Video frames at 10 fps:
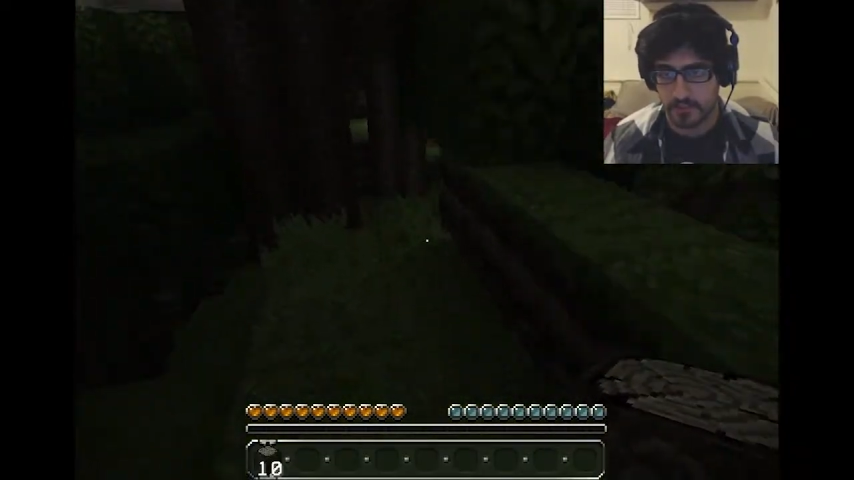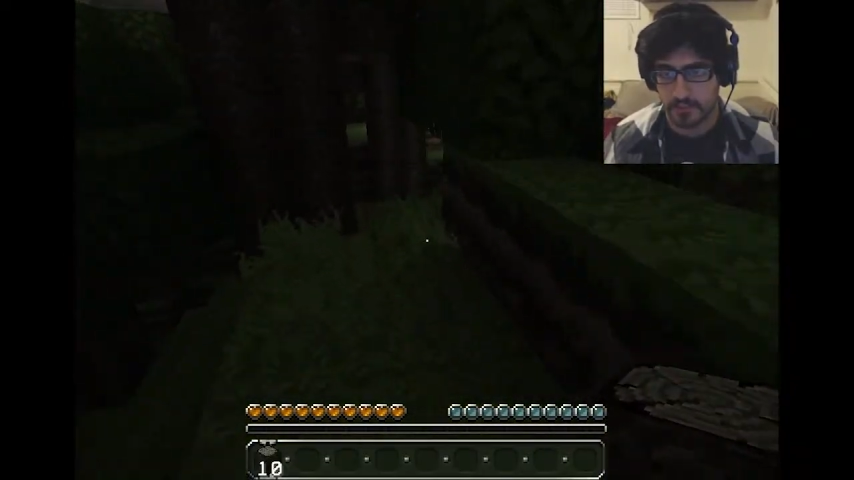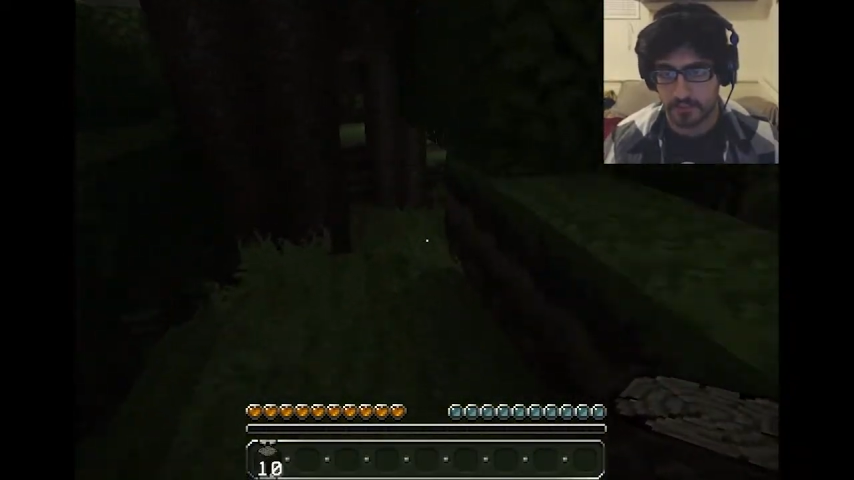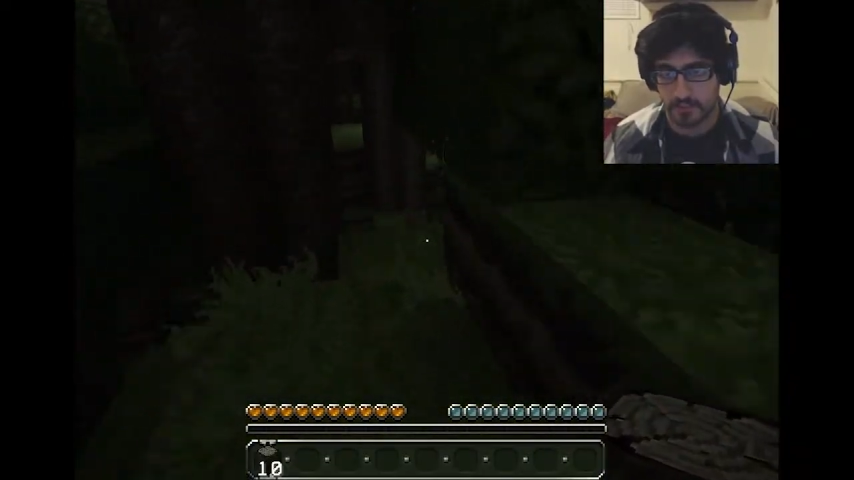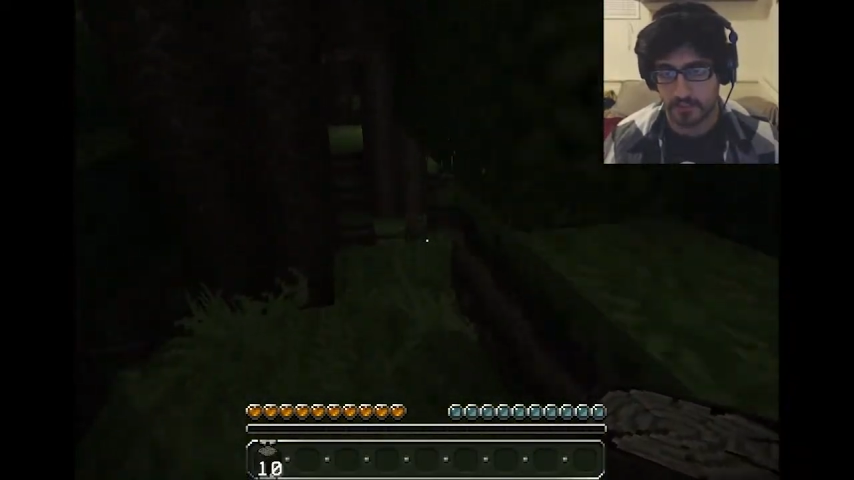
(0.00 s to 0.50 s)

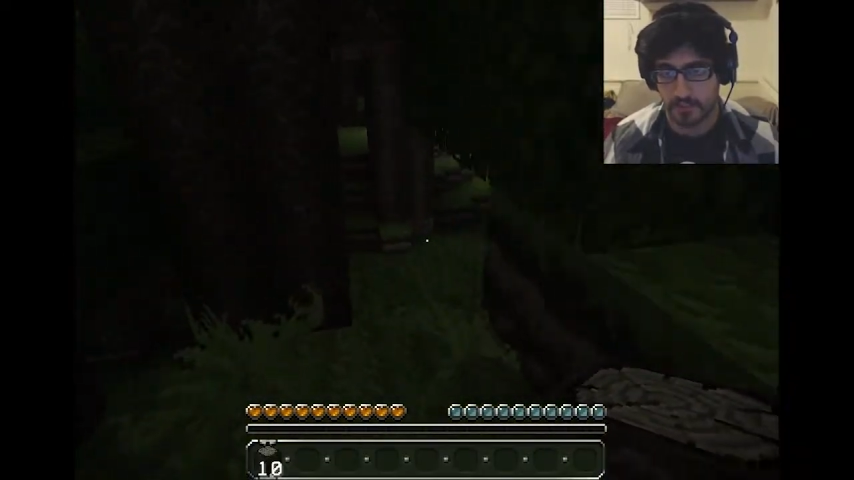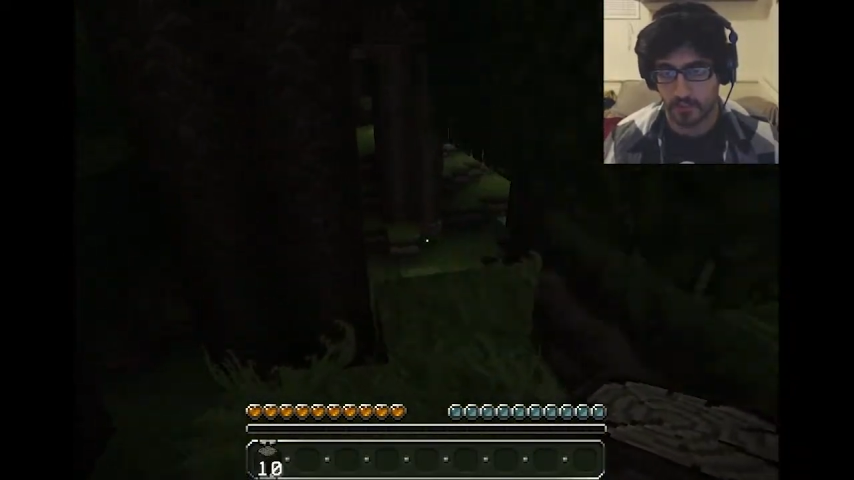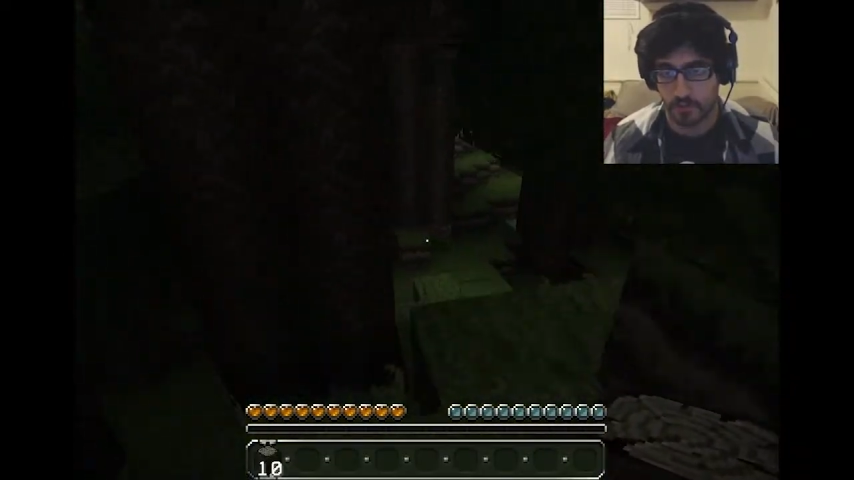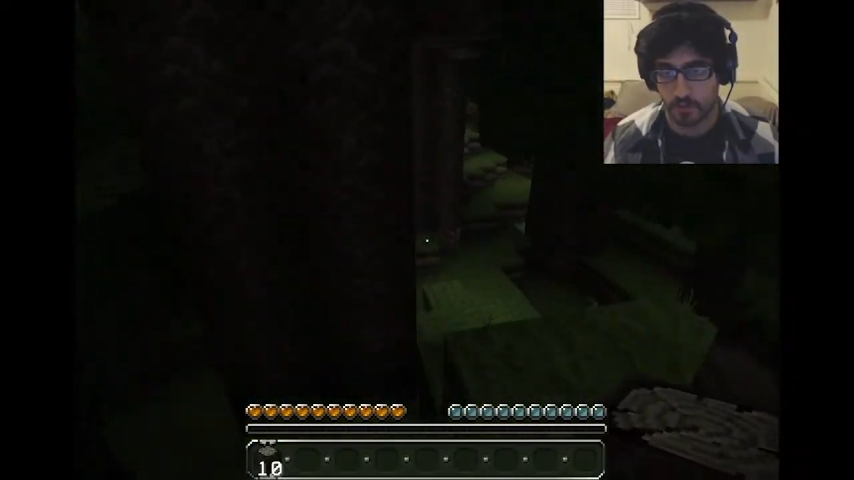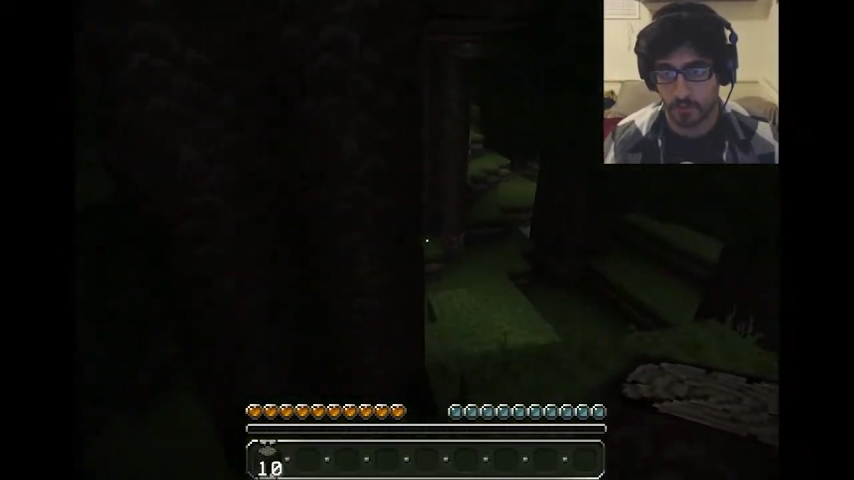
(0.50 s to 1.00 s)
telling you
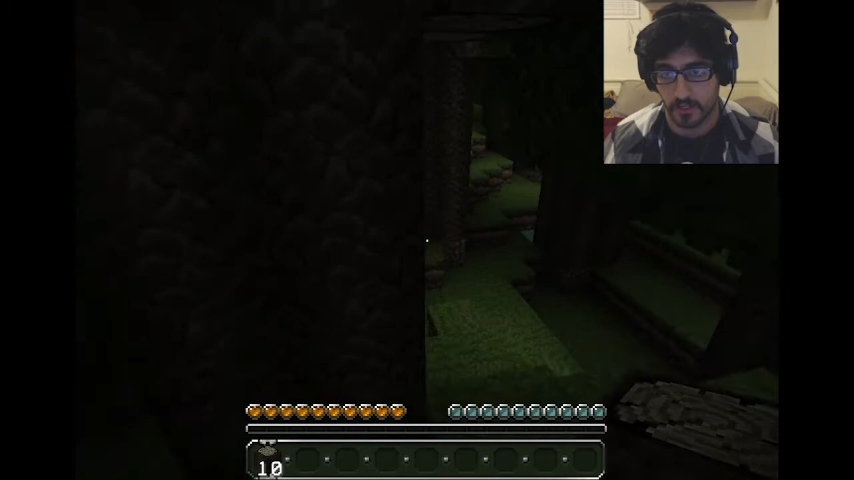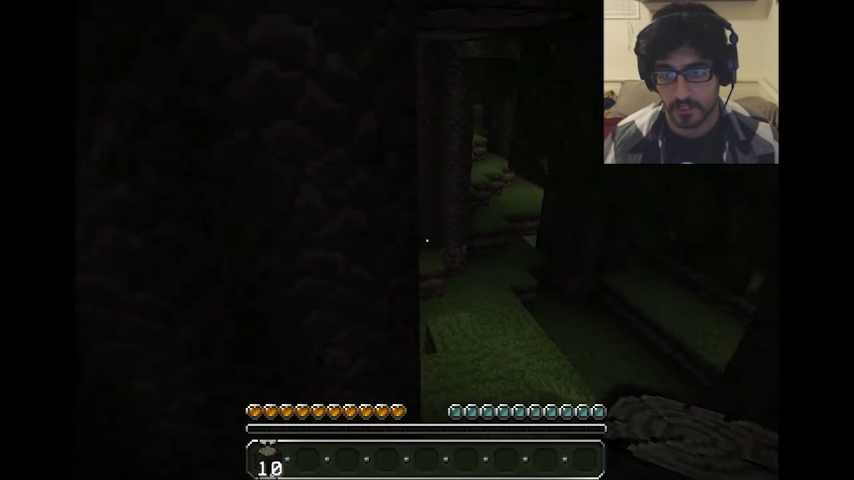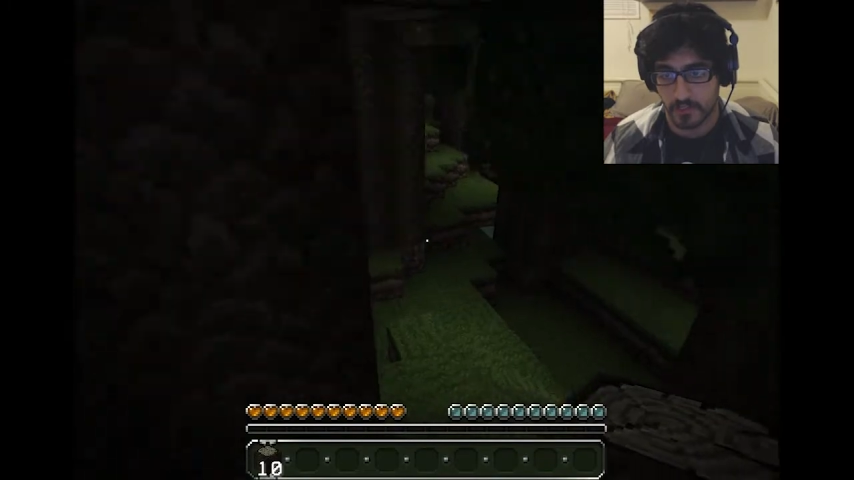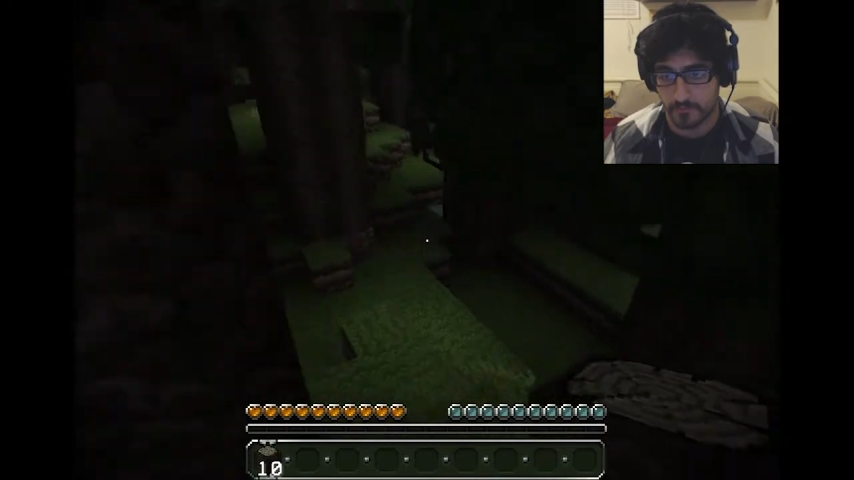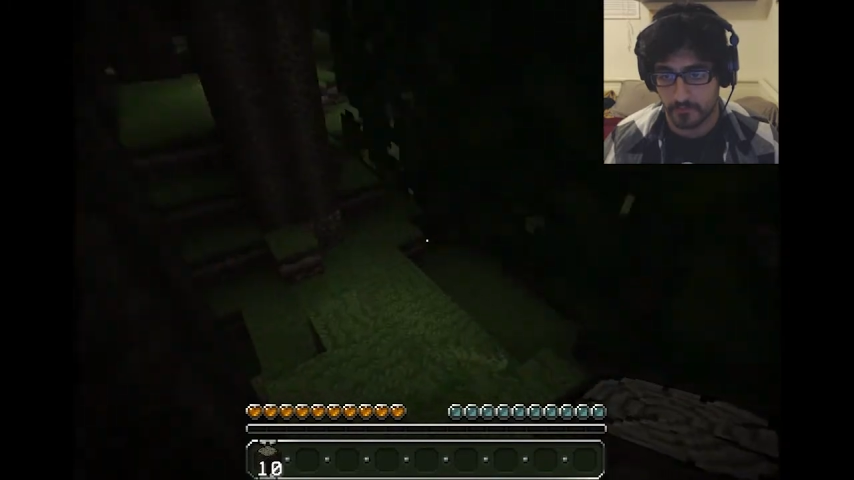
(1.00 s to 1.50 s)
who I
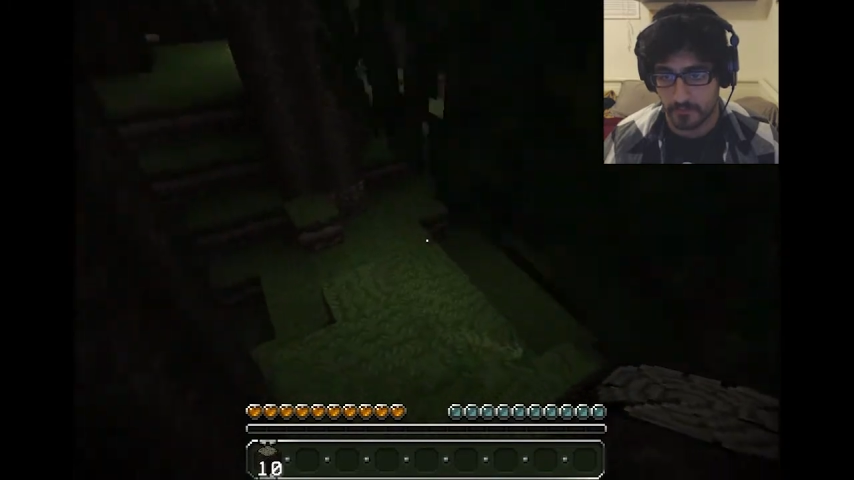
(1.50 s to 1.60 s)
am.